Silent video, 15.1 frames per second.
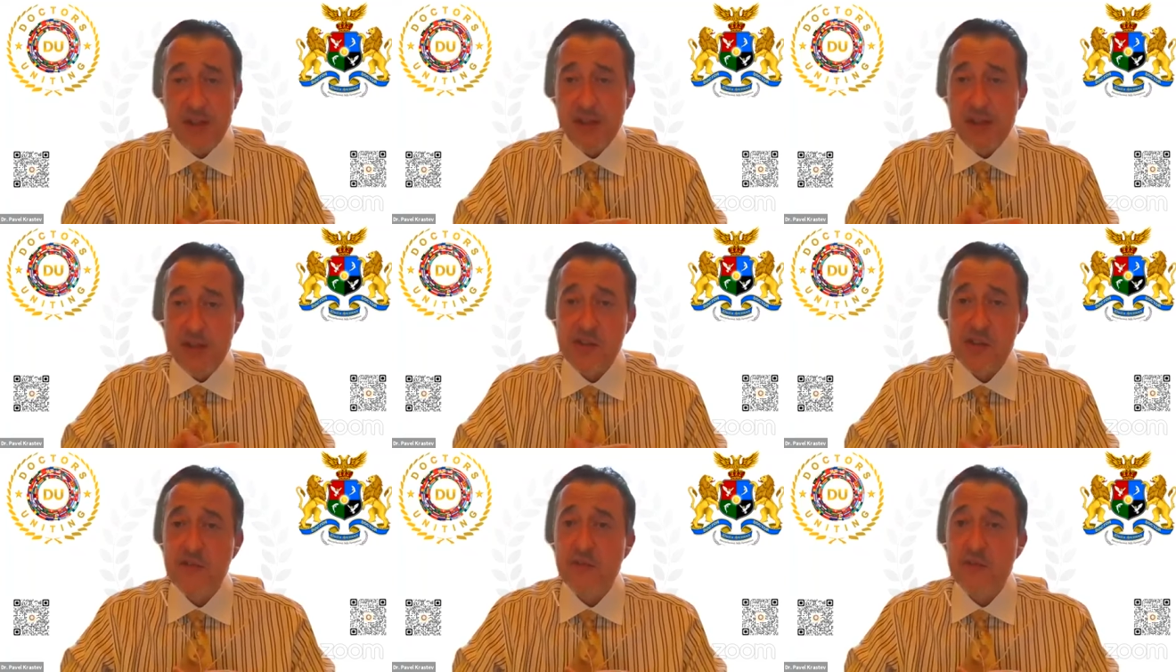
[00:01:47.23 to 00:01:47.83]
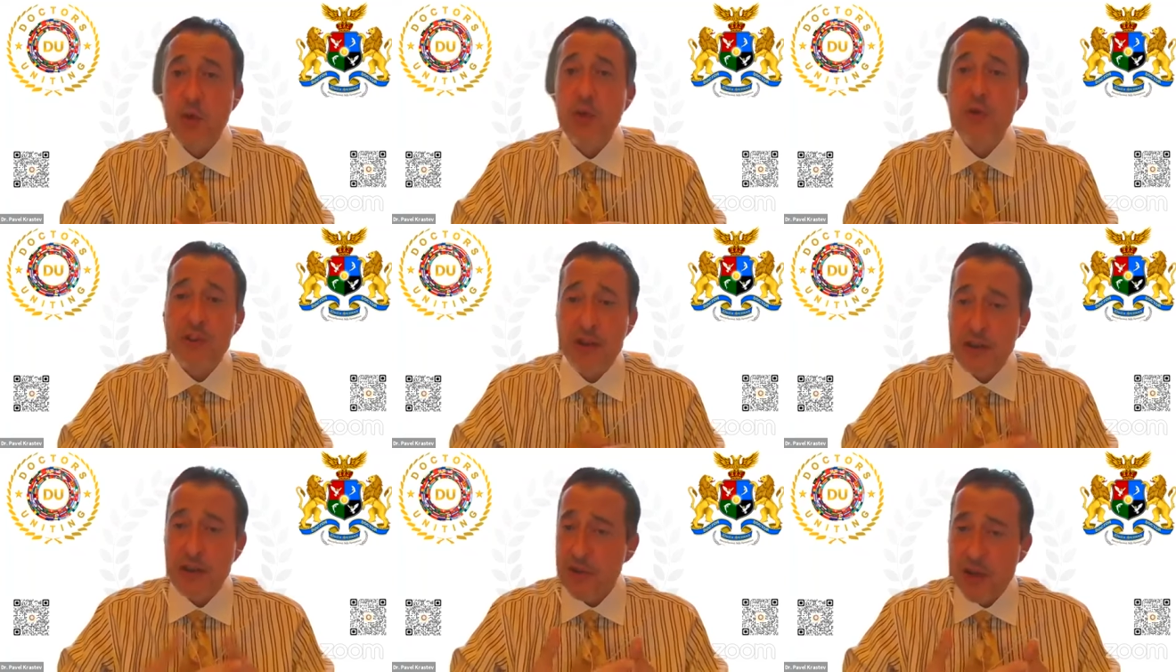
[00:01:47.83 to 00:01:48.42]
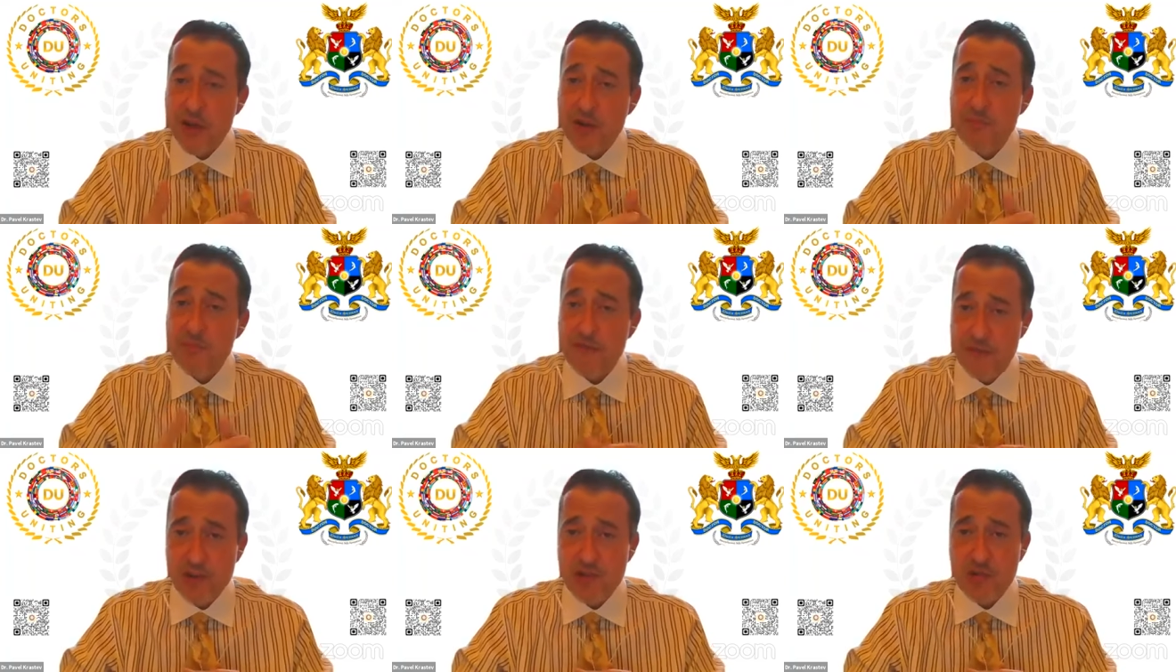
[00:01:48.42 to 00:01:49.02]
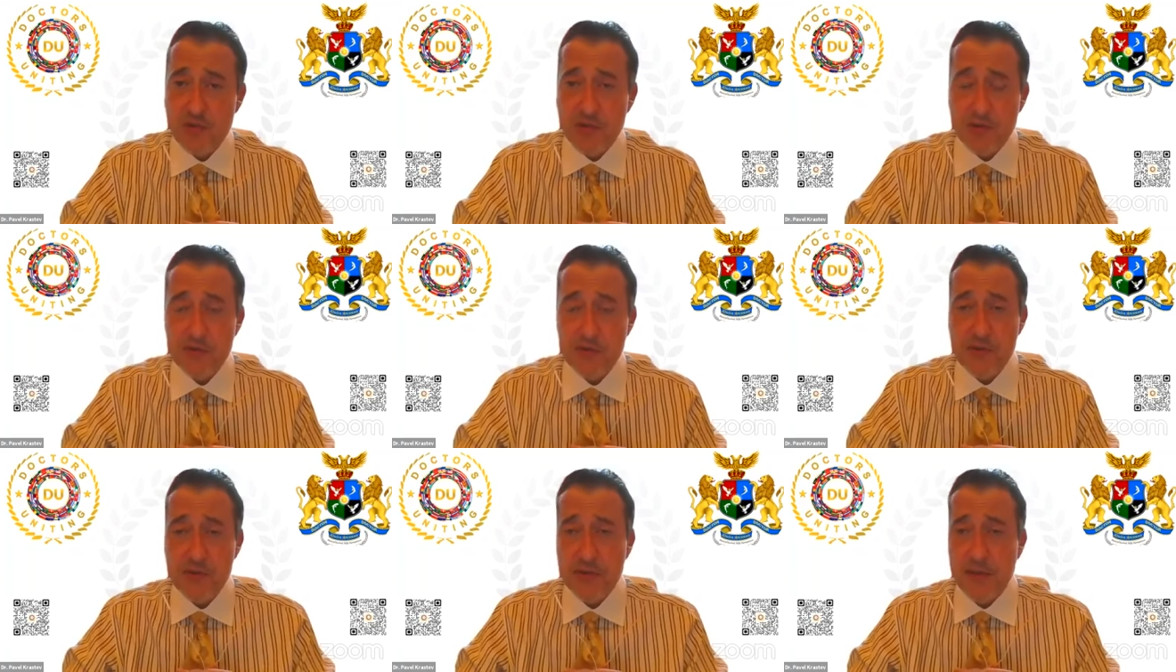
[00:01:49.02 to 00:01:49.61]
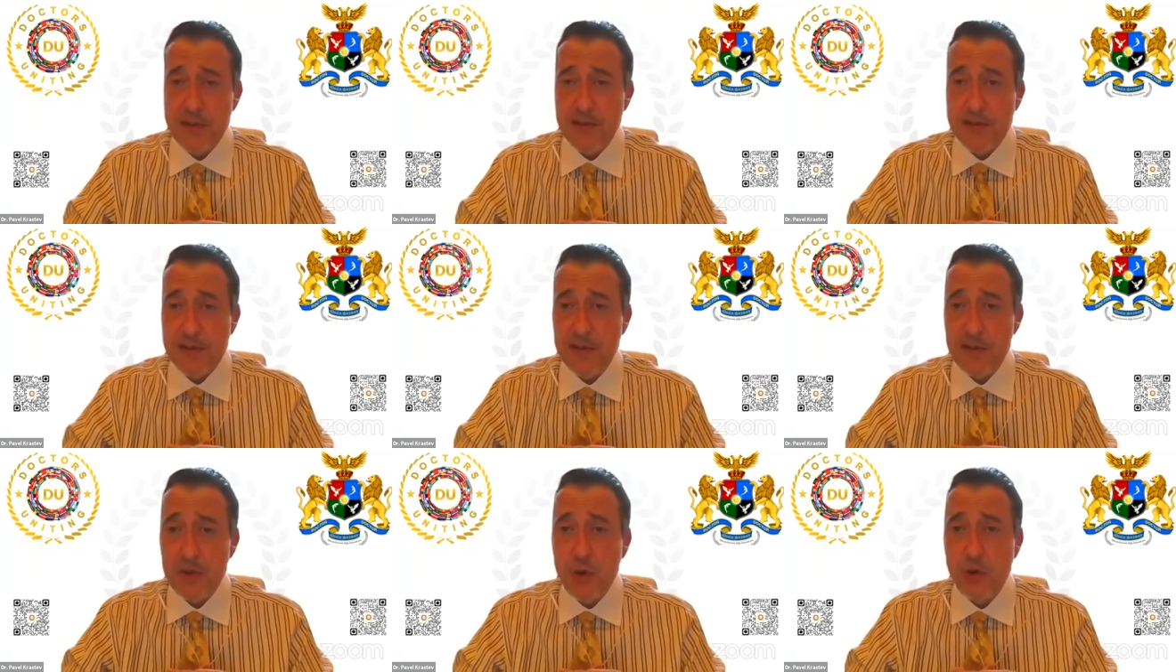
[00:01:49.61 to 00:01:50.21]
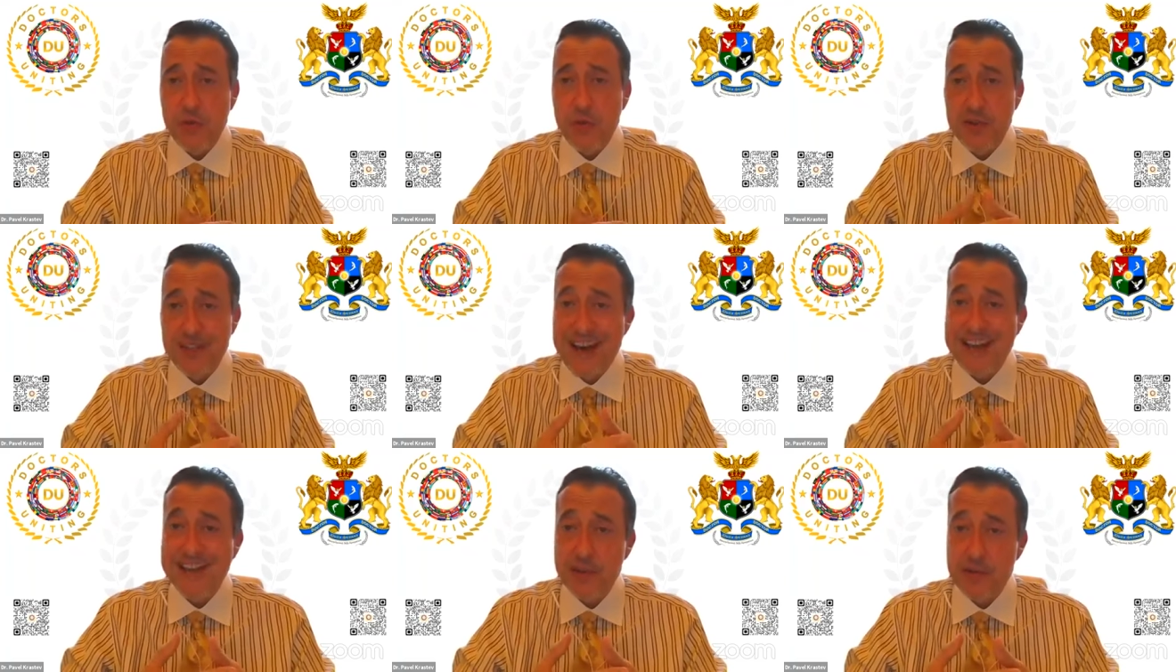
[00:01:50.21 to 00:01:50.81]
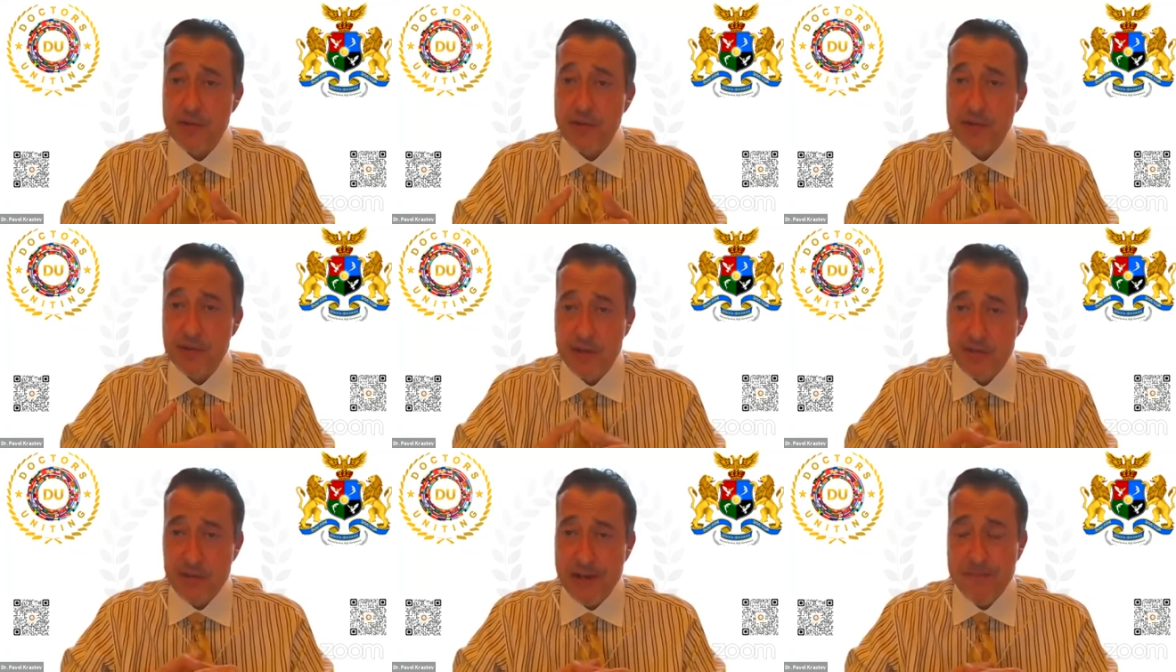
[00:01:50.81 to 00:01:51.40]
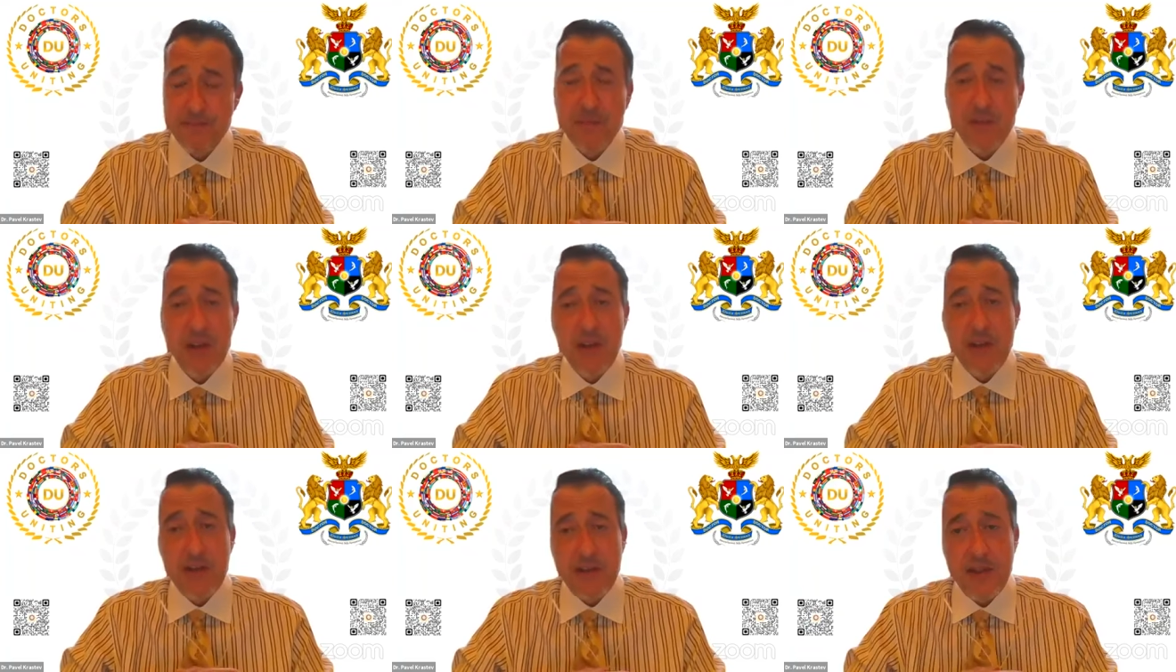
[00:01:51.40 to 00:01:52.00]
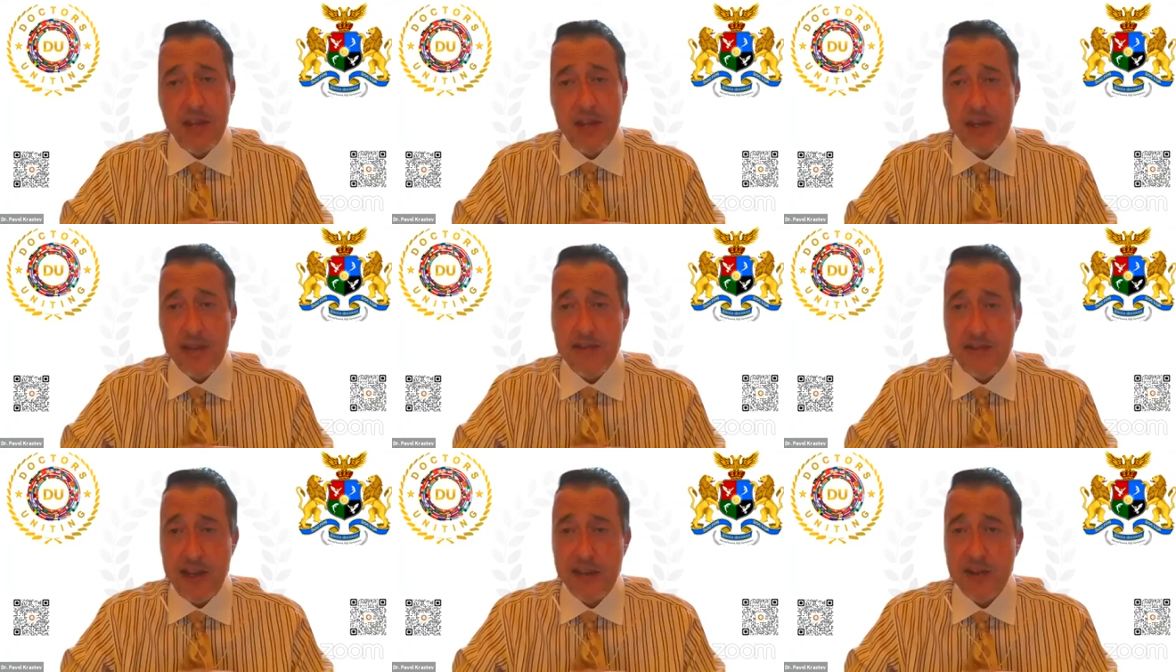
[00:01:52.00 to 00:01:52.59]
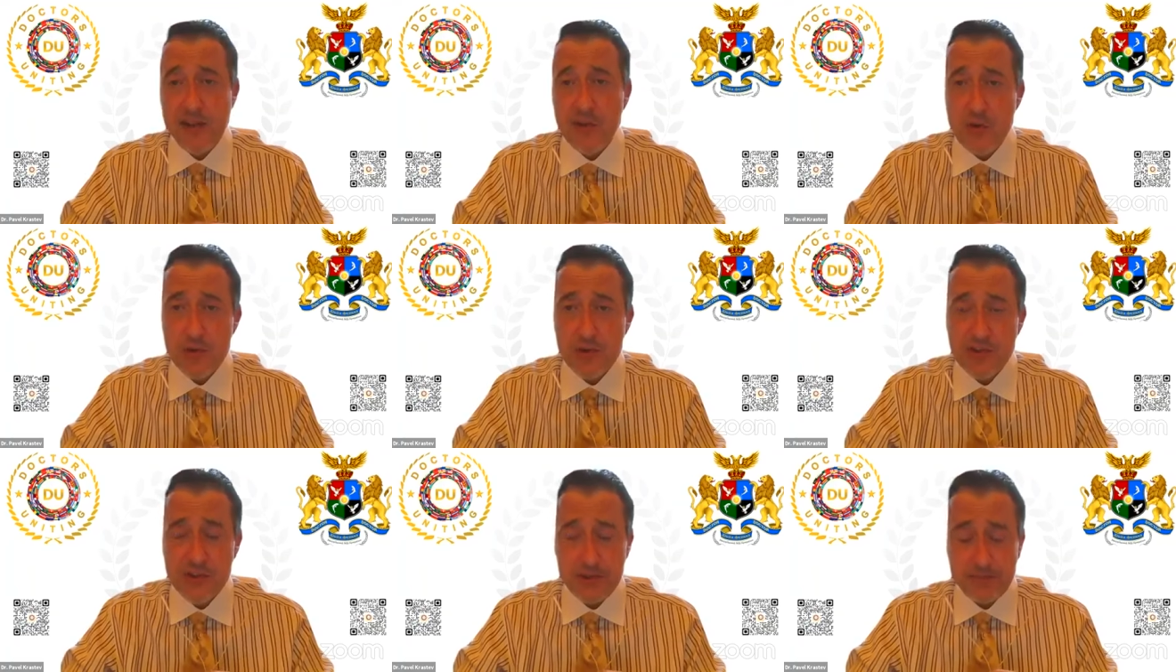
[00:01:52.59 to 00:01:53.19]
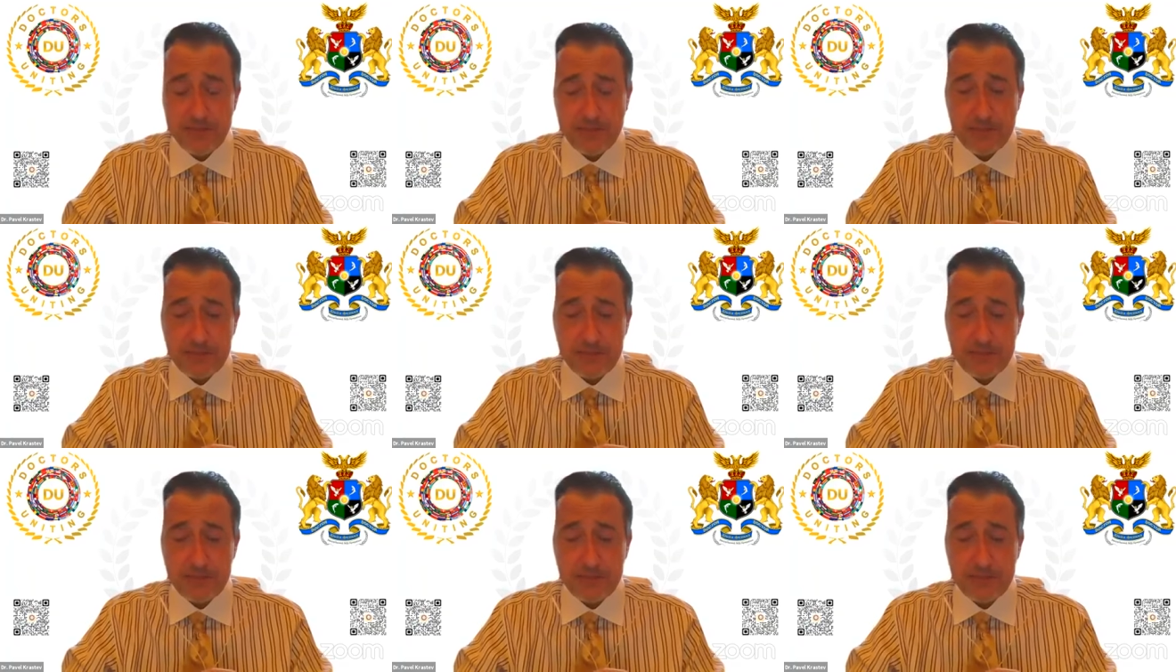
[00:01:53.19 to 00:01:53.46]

And this is for all healthcare professionals that hold a doctor degree. They can take the course.